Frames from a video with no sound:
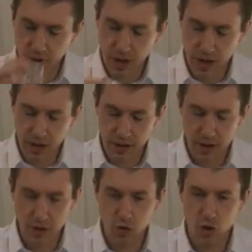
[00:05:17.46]
And
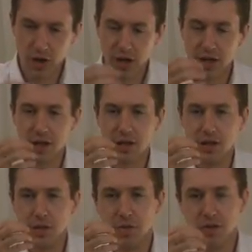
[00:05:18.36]
you are getting a
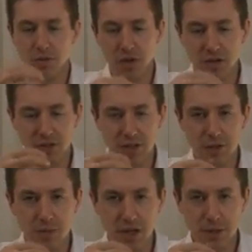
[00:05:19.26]
little bit of the musty
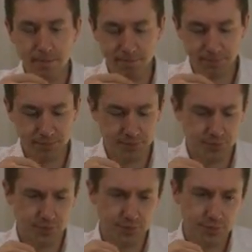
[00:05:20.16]
smell.
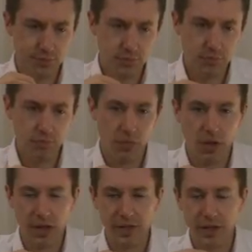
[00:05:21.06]

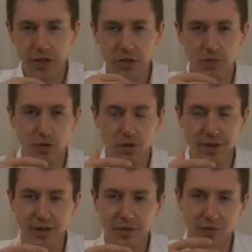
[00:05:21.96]
It's
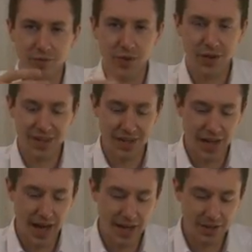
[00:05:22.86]
fairly
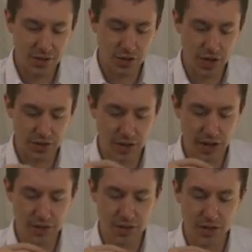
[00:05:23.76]
light. It's not
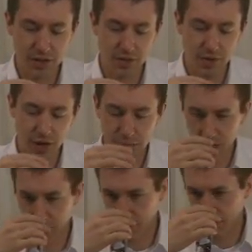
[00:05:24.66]
that developed
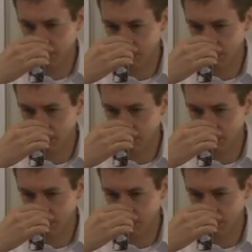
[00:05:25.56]
yet.